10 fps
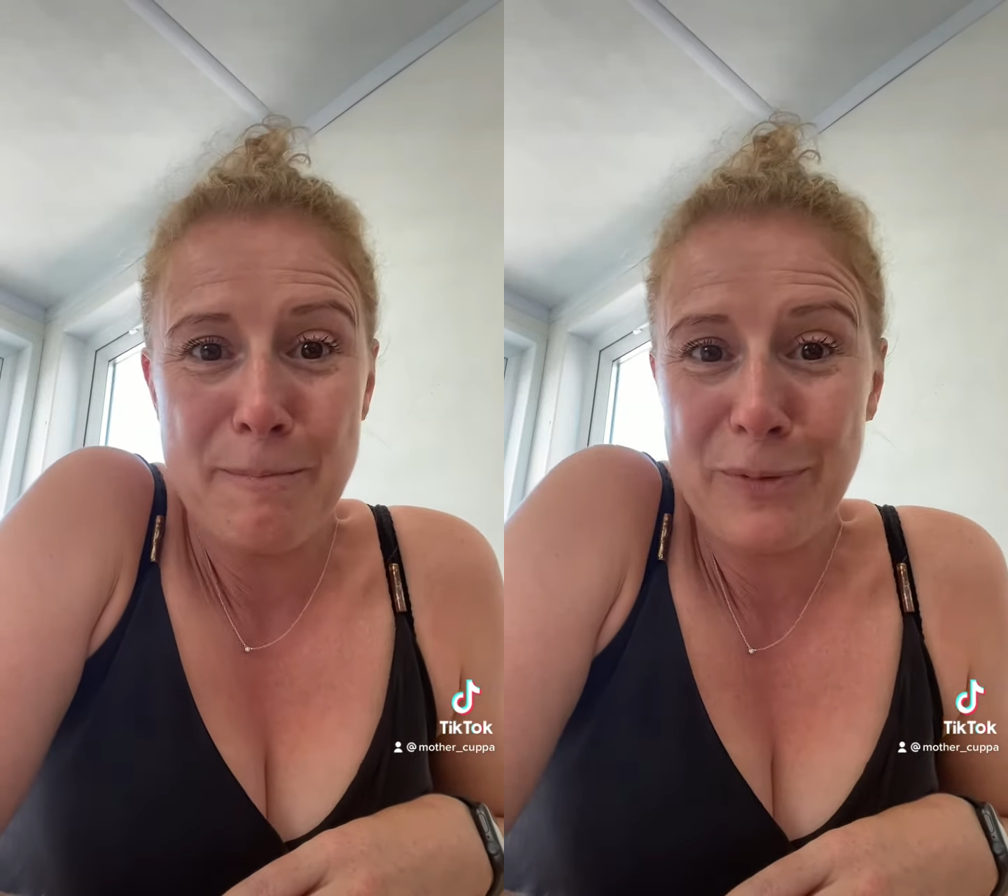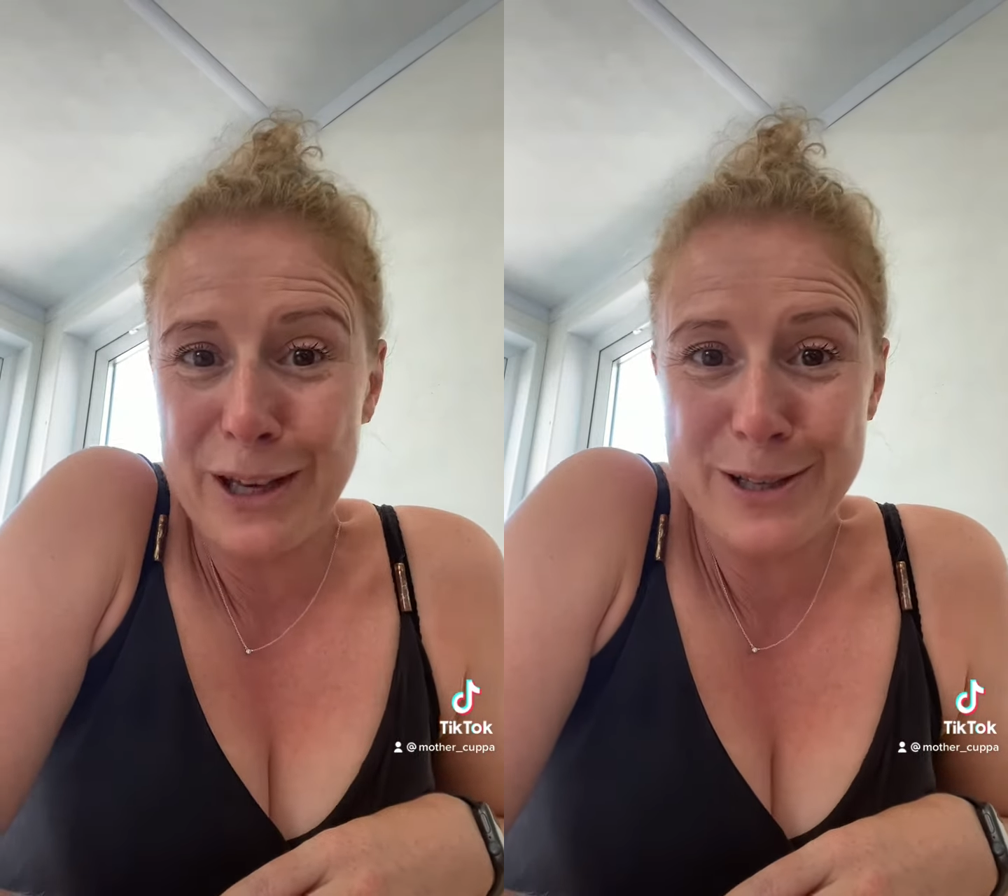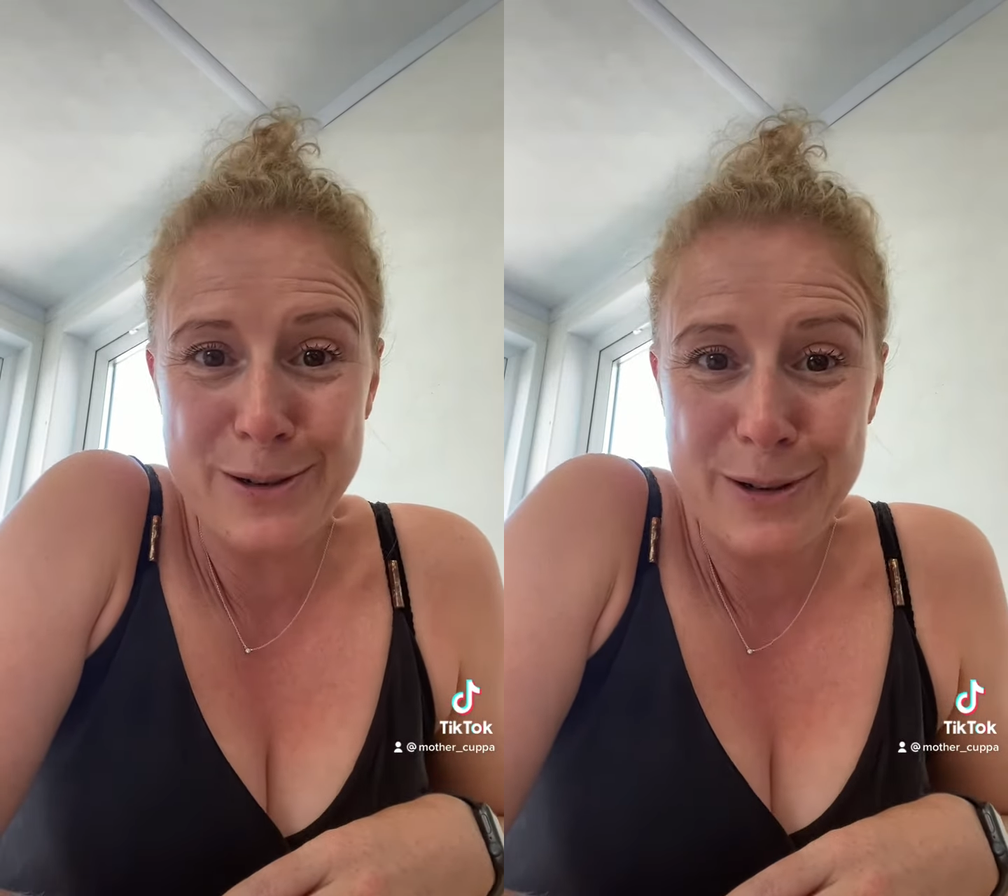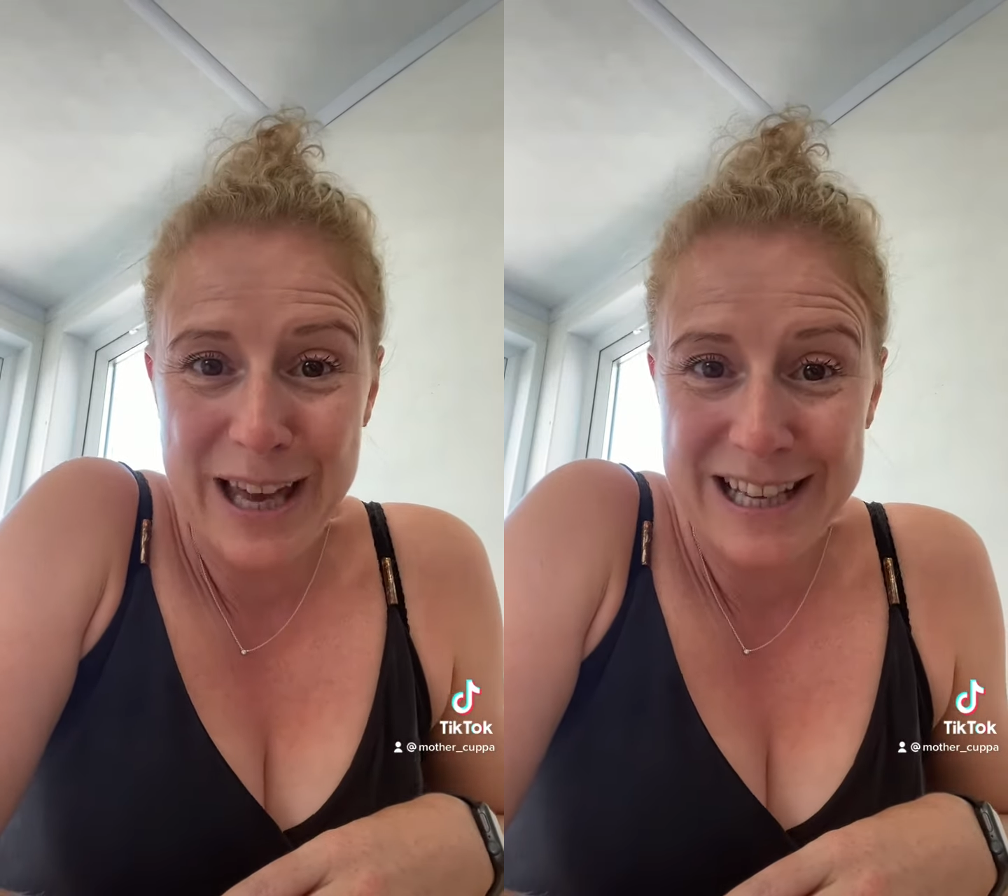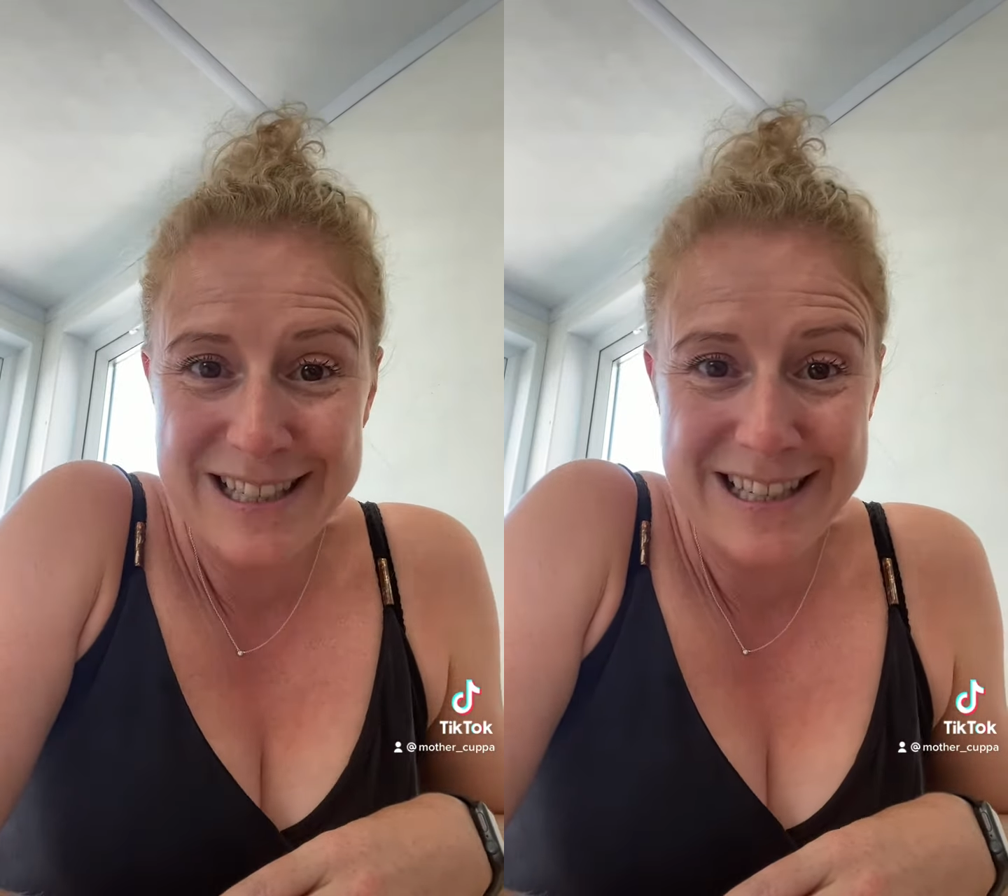You saw
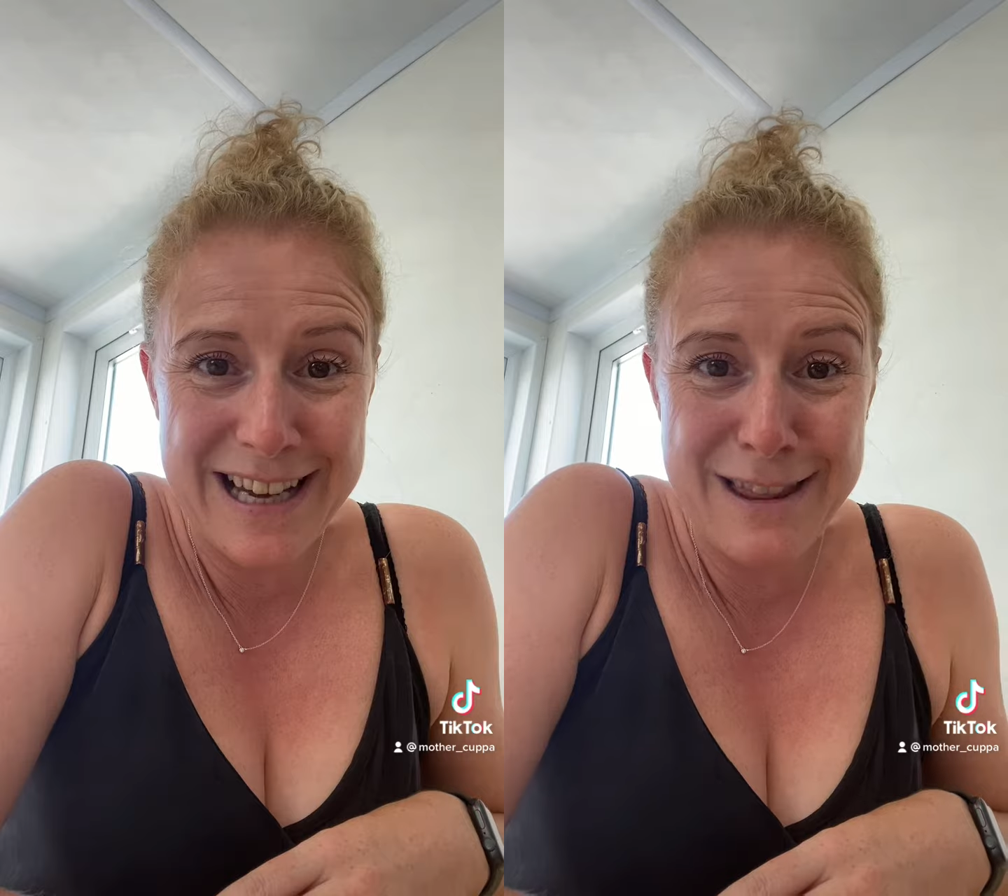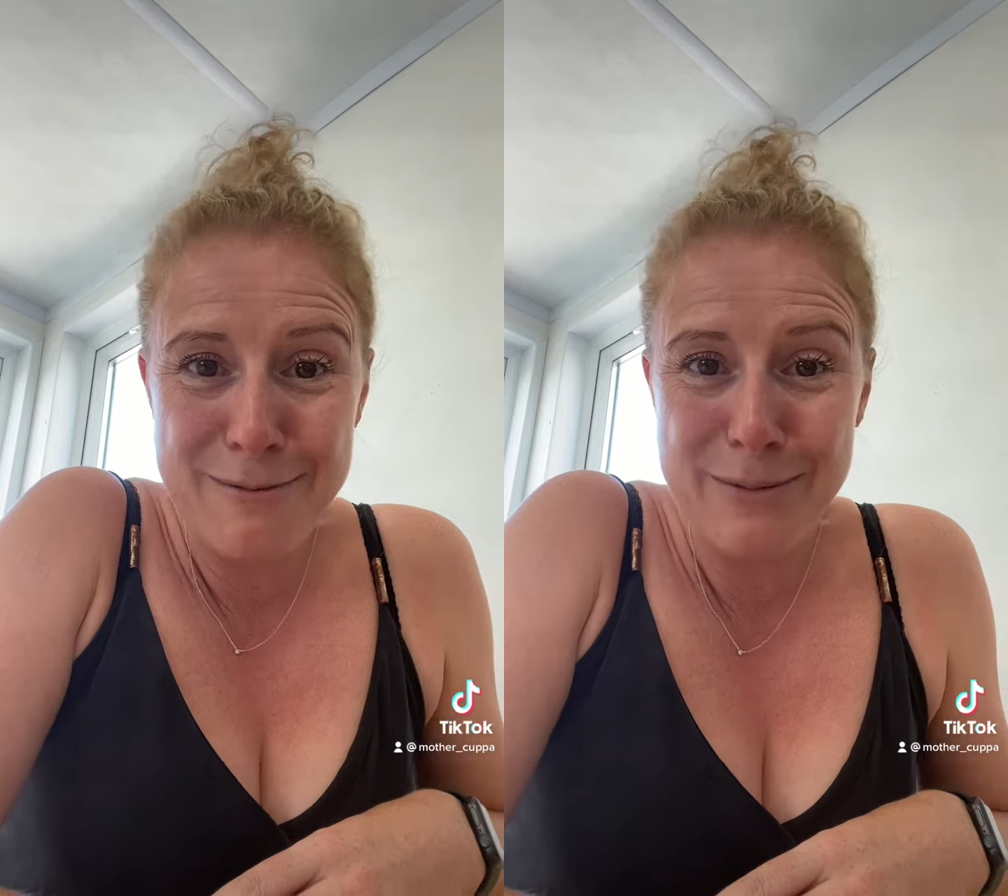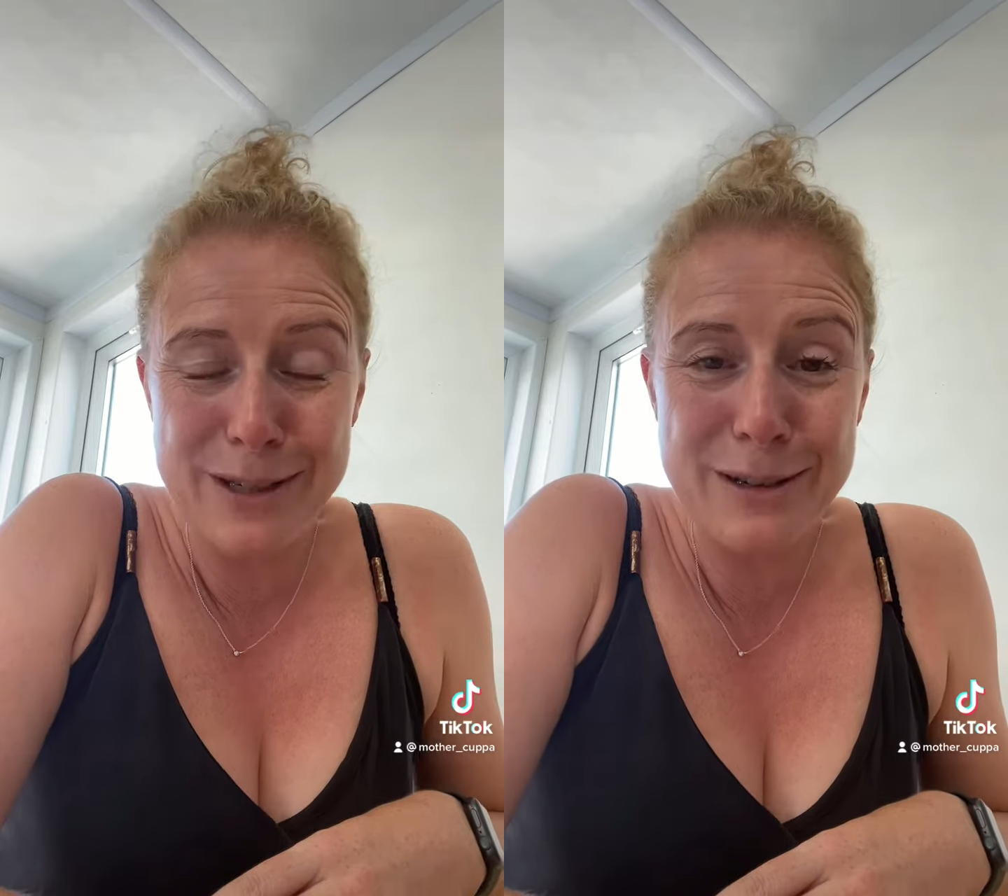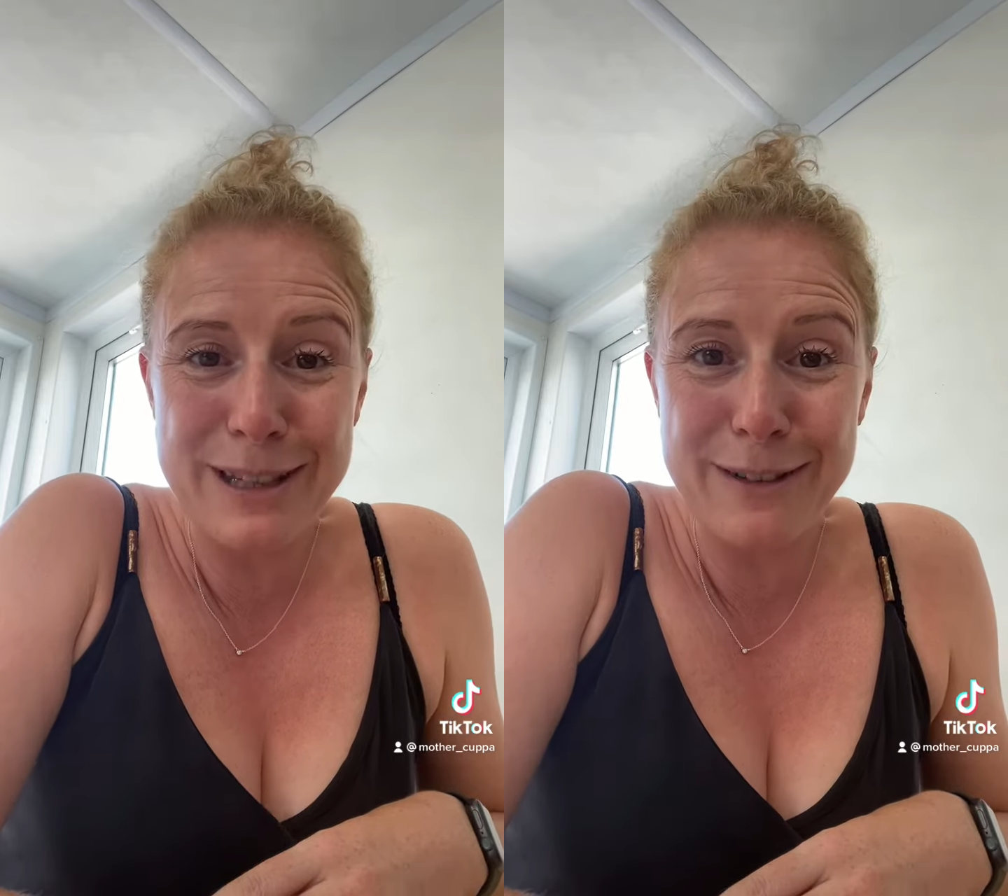yesterday that we were doing